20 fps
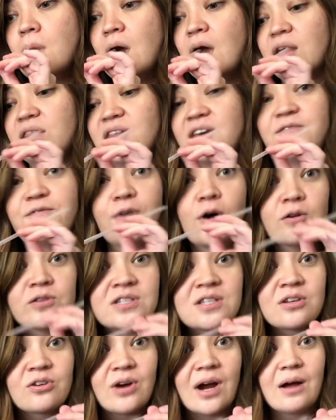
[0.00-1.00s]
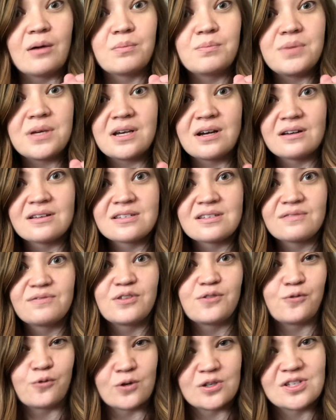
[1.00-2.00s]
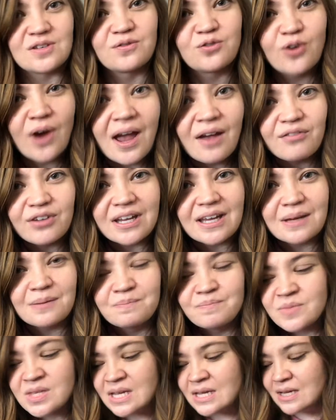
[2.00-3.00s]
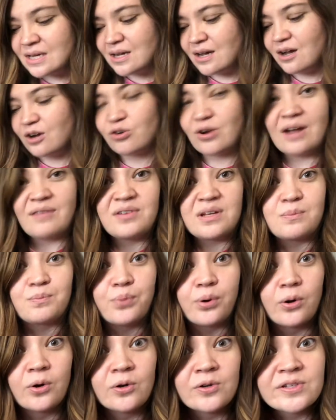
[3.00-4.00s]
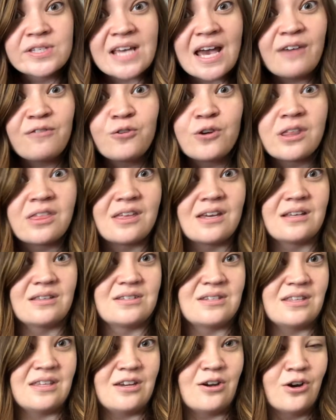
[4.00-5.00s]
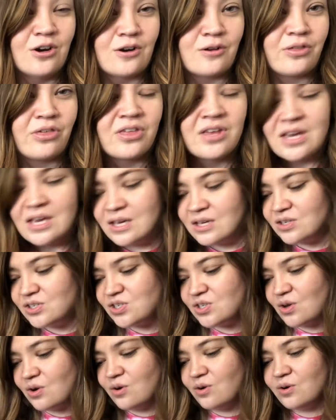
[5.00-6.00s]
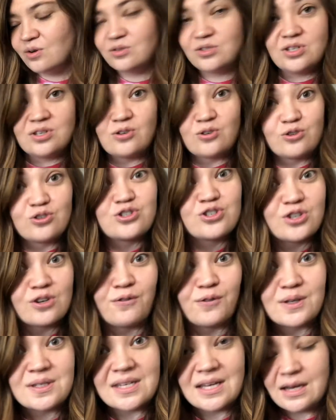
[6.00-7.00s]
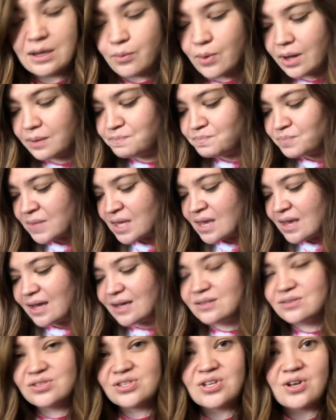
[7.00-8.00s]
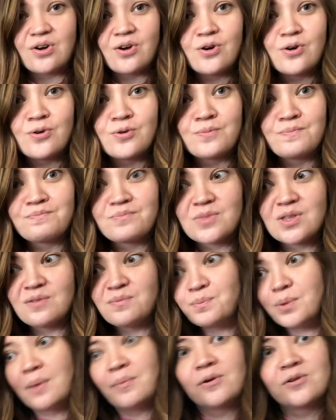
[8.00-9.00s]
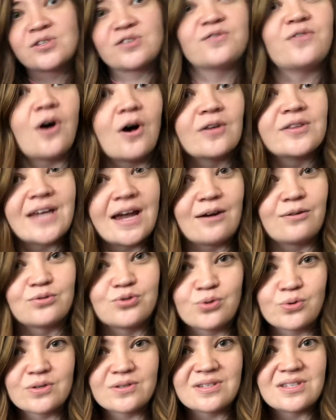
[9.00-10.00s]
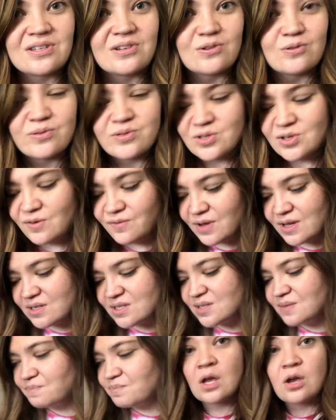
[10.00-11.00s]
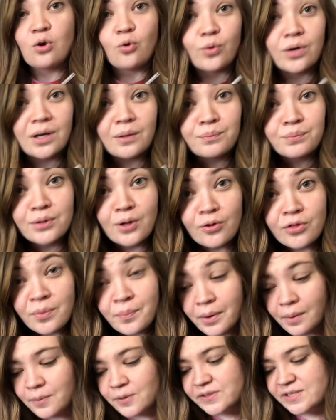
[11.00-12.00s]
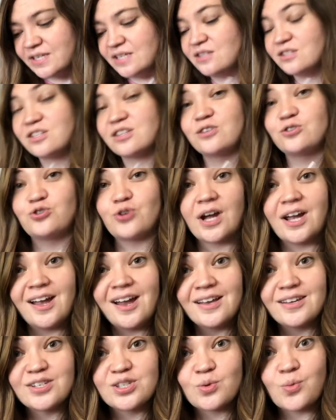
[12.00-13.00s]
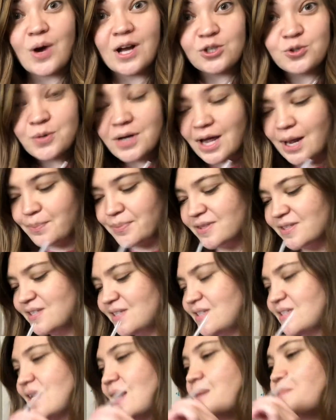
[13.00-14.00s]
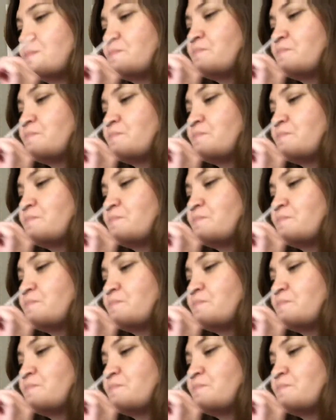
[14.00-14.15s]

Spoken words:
they fall to the ground because of the force of gravity. Gravity pulls everything to the earth, or to the Earth's surface anyway. And so the bubbles fall down towards the Earth's surface. When I blow the bubbles into the dry ice, watch what happens this time.